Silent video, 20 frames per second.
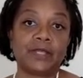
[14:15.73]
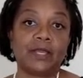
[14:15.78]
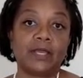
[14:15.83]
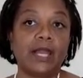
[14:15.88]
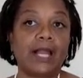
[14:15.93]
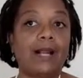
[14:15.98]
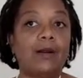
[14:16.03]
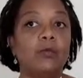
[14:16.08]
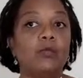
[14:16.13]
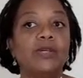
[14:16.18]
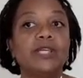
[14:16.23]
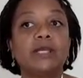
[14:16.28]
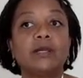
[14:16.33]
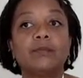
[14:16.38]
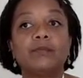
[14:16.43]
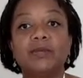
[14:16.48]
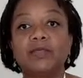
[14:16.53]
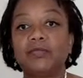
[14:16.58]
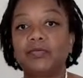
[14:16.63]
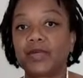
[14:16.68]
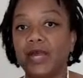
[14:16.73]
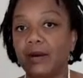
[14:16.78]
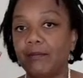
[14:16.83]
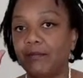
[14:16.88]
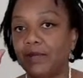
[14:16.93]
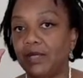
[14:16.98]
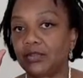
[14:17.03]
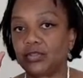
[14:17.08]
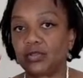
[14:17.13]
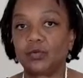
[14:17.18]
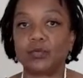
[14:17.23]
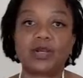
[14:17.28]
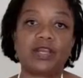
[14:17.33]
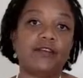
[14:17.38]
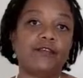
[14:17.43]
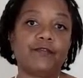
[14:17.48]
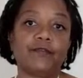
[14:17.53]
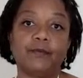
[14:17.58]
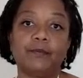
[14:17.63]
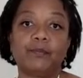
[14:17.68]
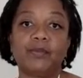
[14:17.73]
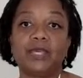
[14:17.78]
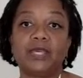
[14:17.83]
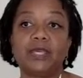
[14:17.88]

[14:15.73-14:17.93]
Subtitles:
And we can be that much away from being